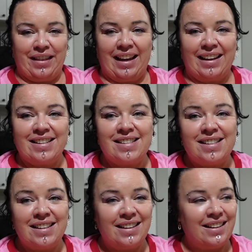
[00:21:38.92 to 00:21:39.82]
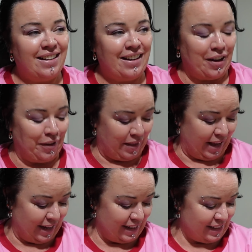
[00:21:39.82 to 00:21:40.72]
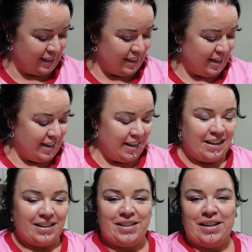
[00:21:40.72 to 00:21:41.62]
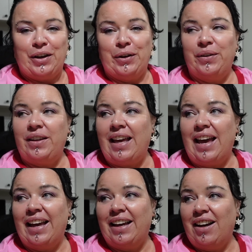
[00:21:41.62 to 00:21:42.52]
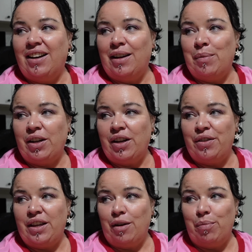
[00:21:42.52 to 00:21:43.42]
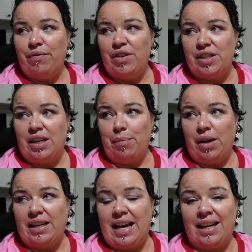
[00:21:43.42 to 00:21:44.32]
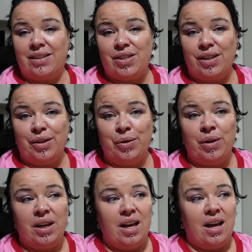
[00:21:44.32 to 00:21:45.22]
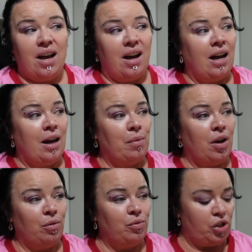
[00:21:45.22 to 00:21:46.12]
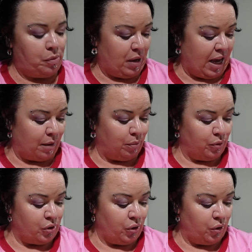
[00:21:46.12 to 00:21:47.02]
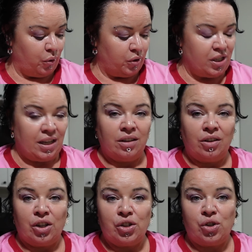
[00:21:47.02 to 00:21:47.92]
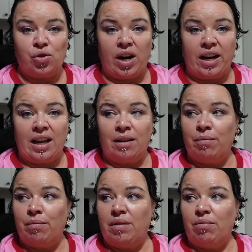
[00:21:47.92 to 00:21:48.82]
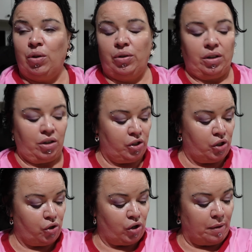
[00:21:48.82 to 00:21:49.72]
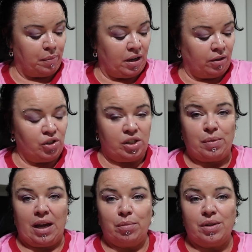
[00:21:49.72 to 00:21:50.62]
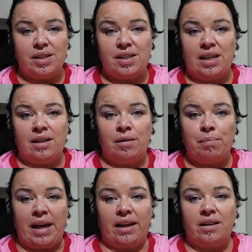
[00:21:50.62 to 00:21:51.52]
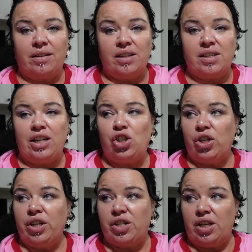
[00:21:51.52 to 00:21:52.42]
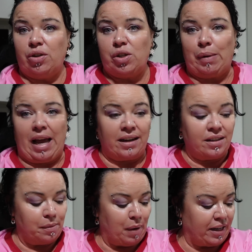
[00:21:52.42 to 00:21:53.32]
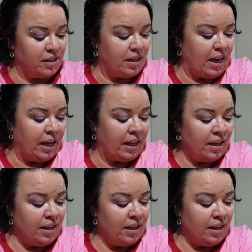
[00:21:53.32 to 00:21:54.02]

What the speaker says: thanks. No thanks. So yeah, I don't think I'll be visiting my dad. So I'll just be able to sit and concentrate and, well, not concentrate, but I'll just be able to sit and make the t-shirts that I was planning to make today,